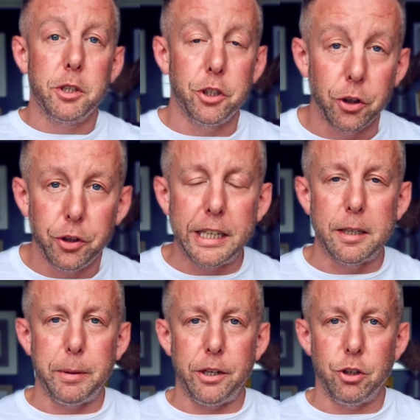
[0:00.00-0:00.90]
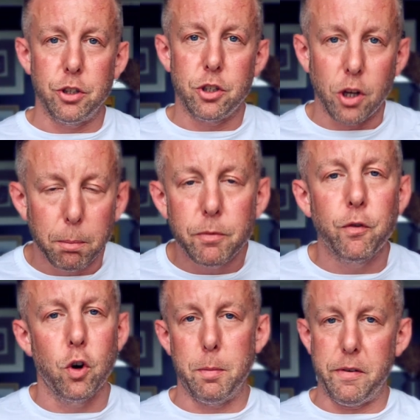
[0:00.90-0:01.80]
you do need to be using some
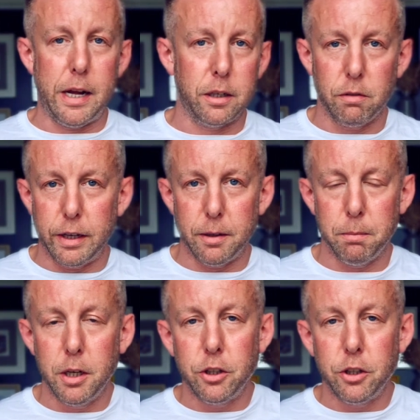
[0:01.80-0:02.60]
form of algorithm